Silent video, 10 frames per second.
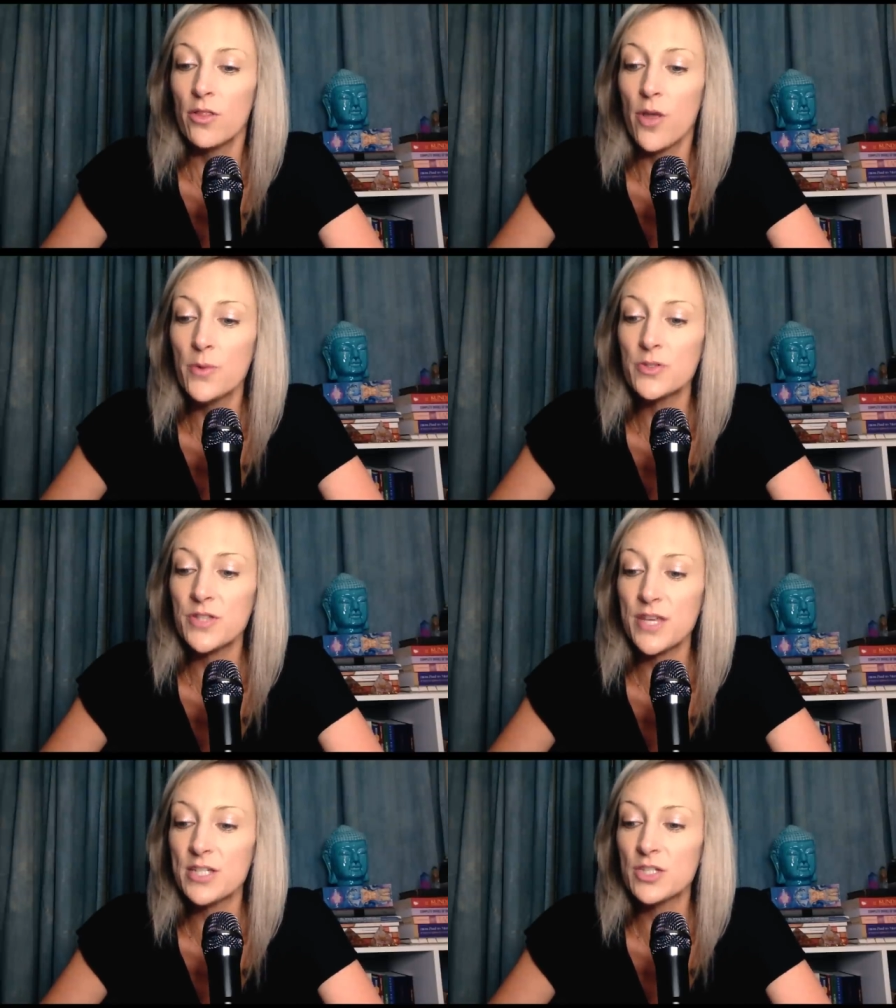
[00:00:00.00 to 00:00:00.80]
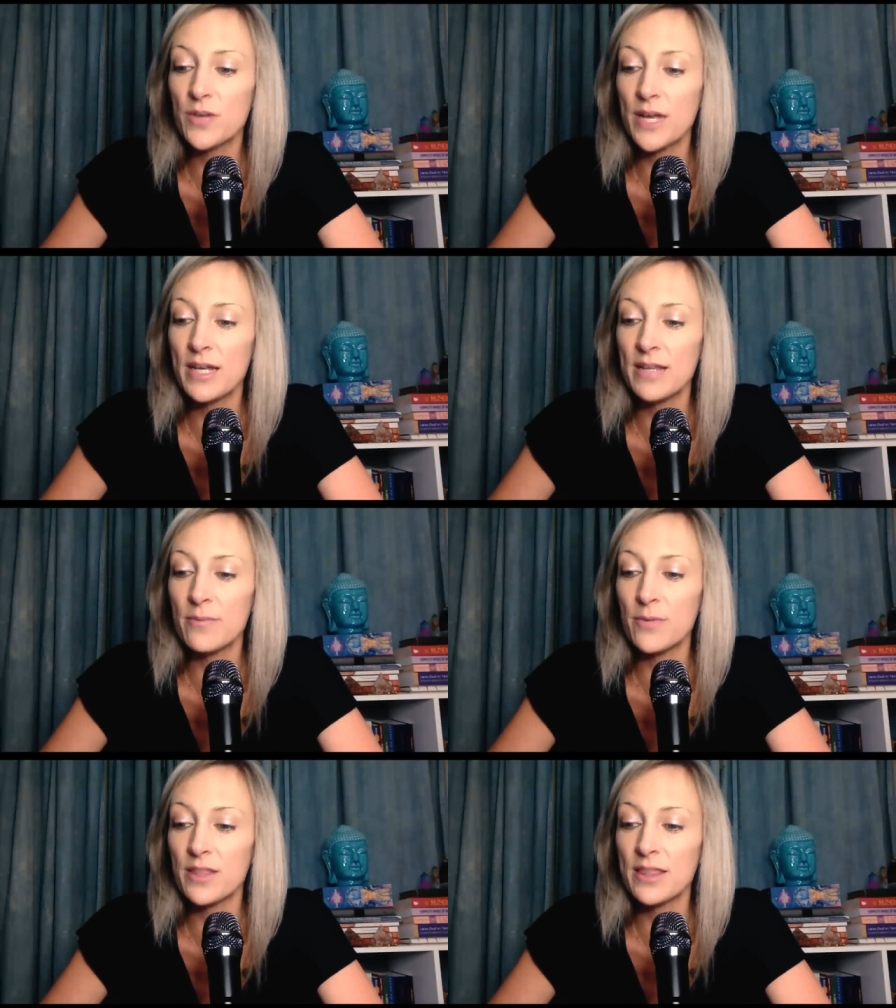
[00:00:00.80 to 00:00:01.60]
Those things
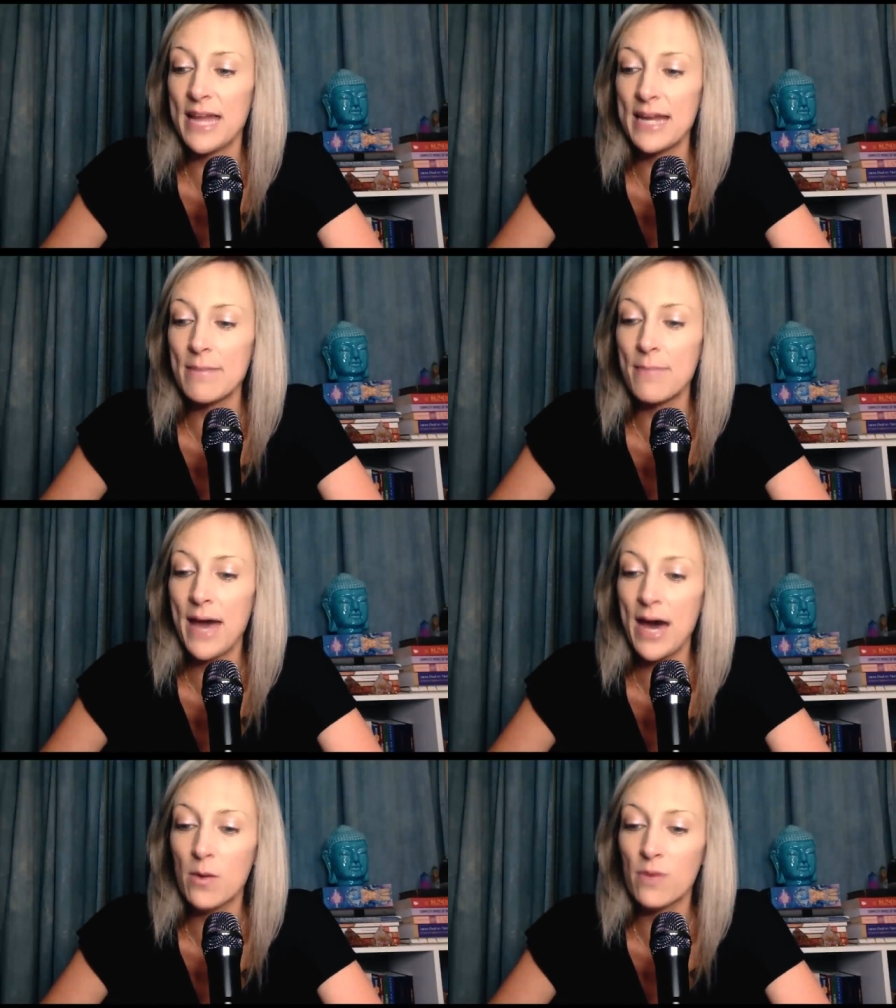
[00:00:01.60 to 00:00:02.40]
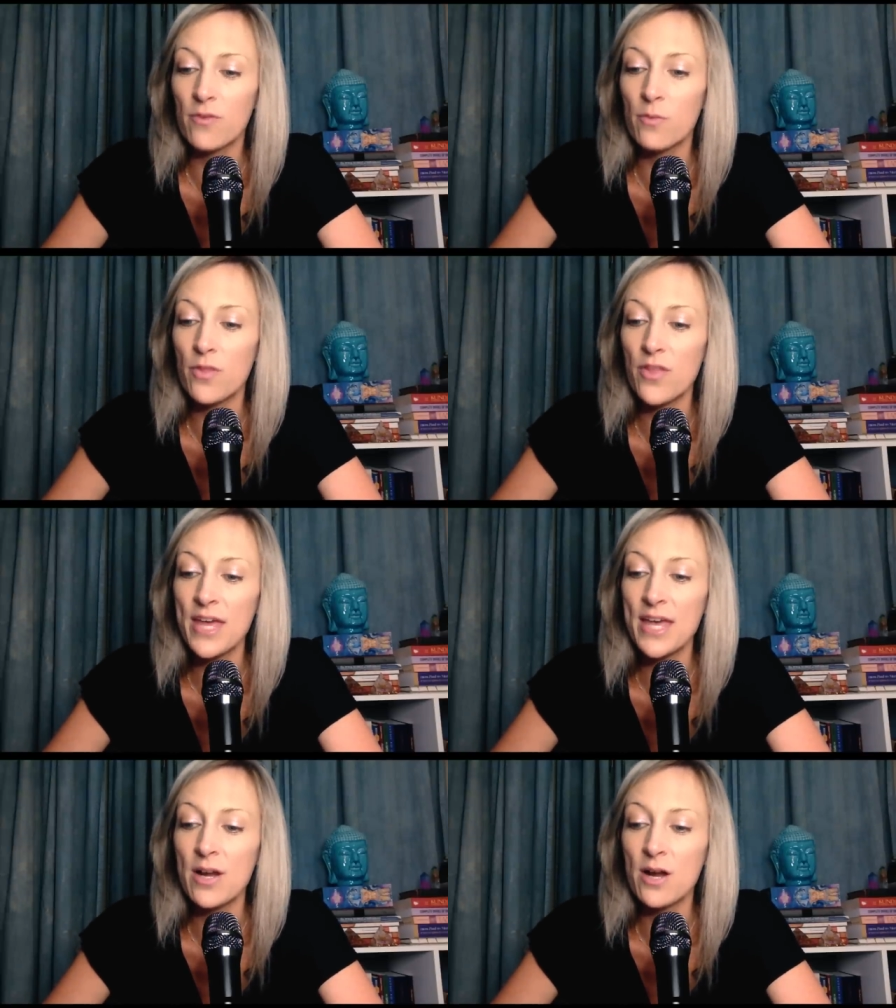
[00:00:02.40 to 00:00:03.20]
created with light and power from
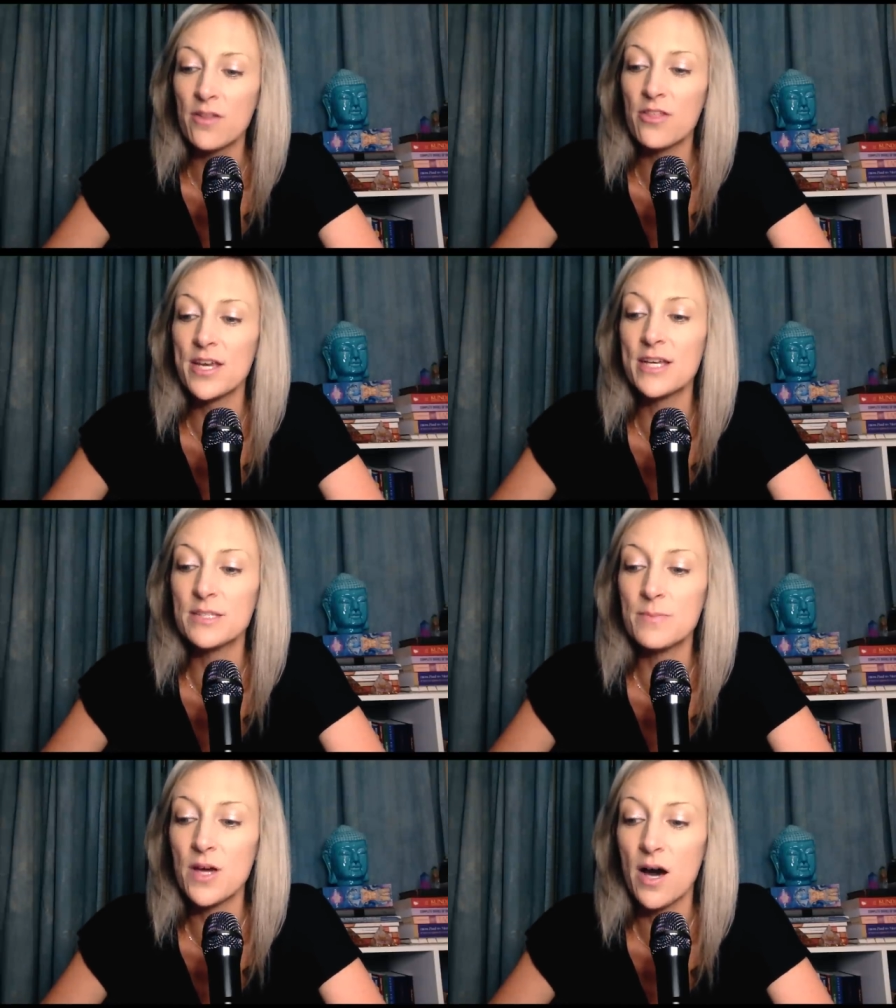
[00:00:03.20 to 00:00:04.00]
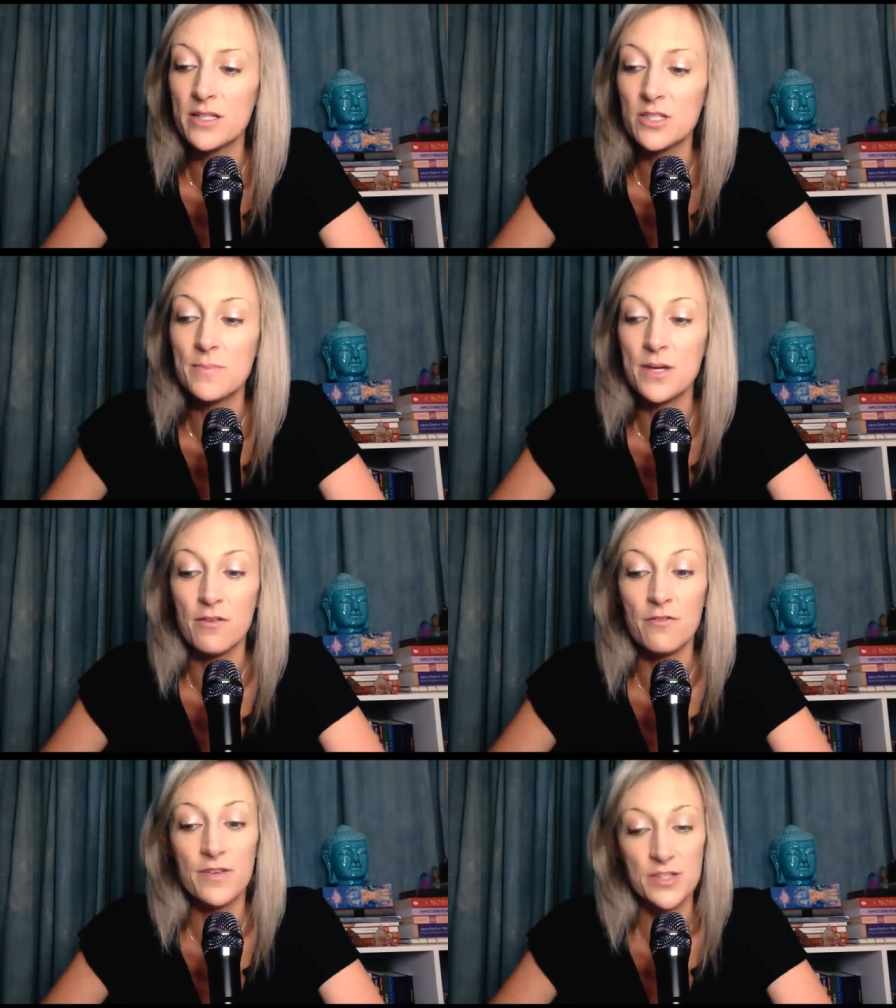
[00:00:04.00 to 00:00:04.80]
within are the things beyond
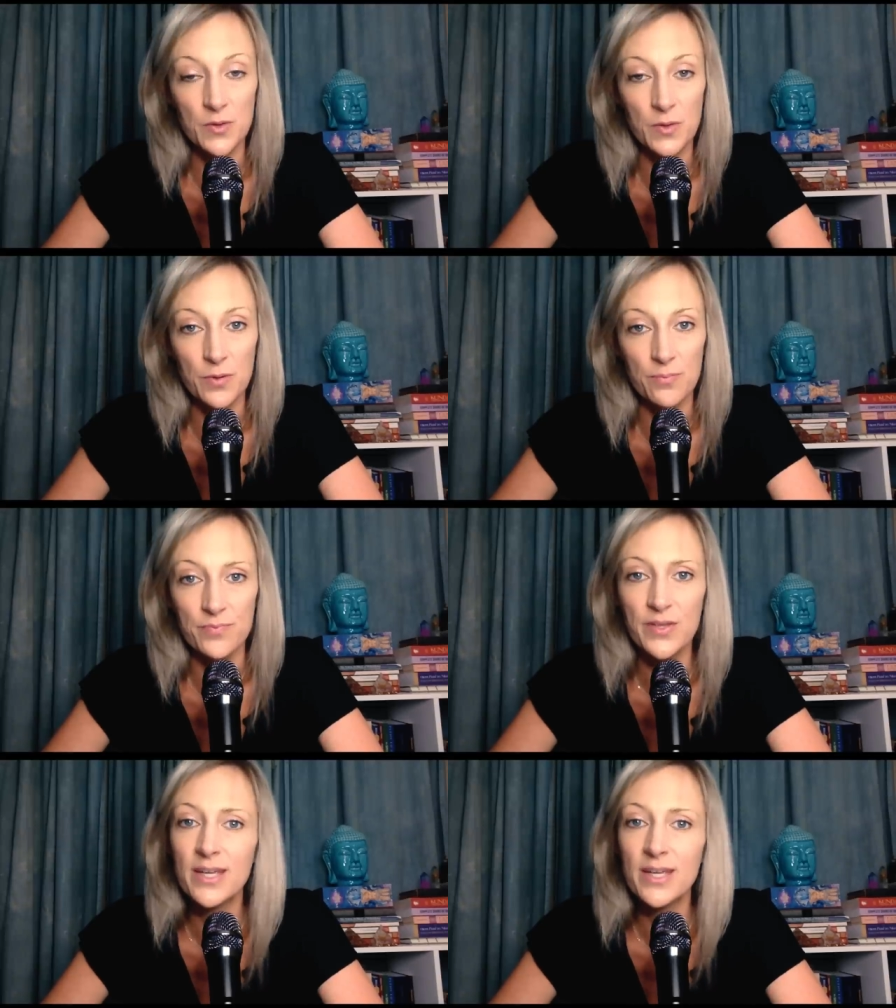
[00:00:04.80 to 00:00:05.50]
mere physical